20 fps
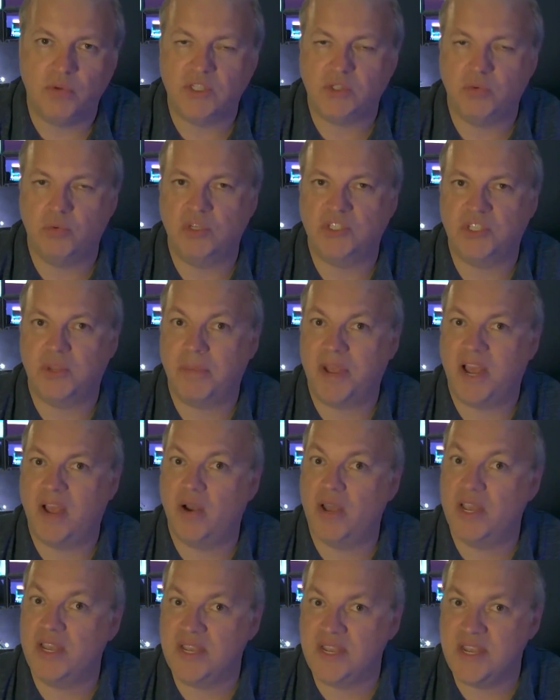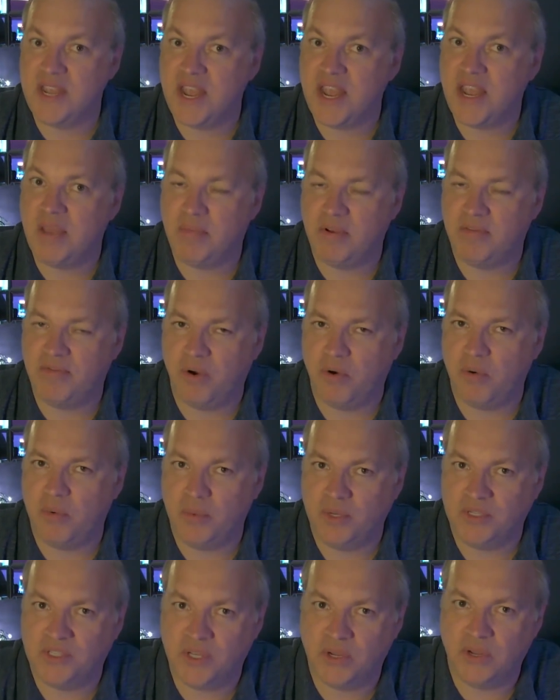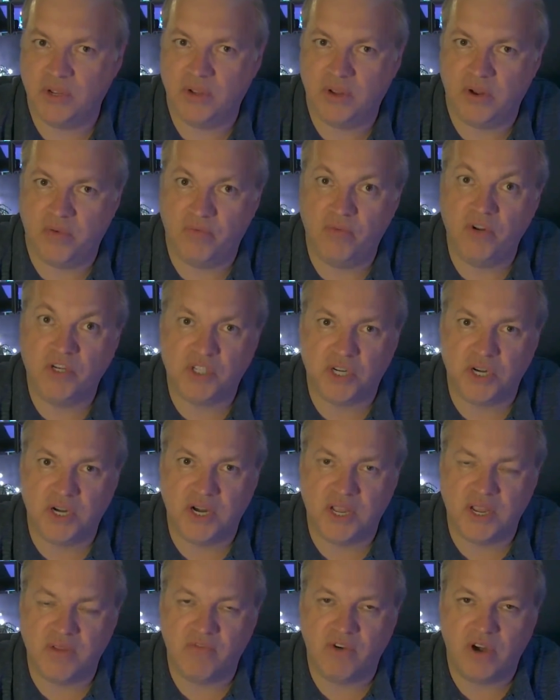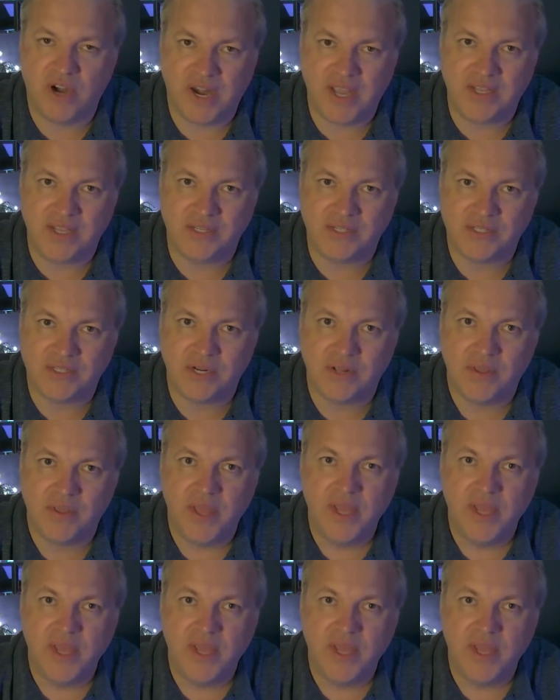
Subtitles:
which was about a year before it was originally released.